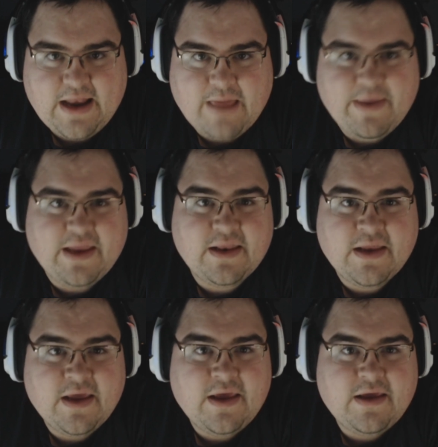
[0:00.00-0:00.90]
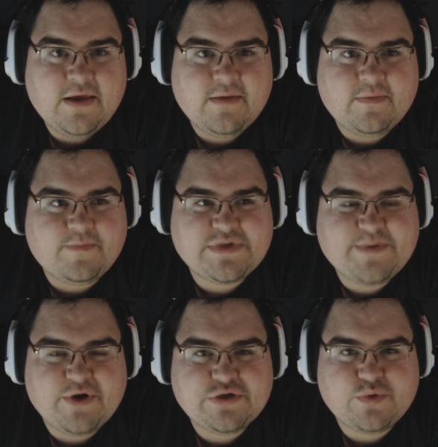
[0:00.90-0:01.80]
I mean,
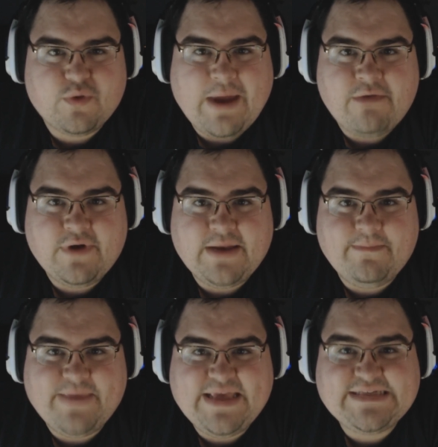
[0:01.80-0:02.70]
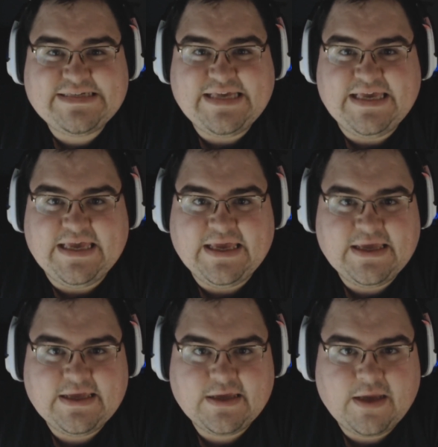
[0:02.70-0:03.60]
spears were around in BC.
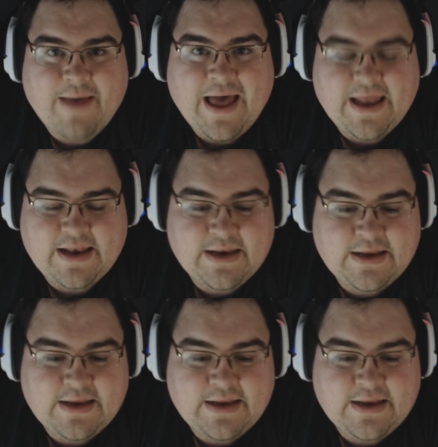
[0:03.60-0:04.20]
Come on.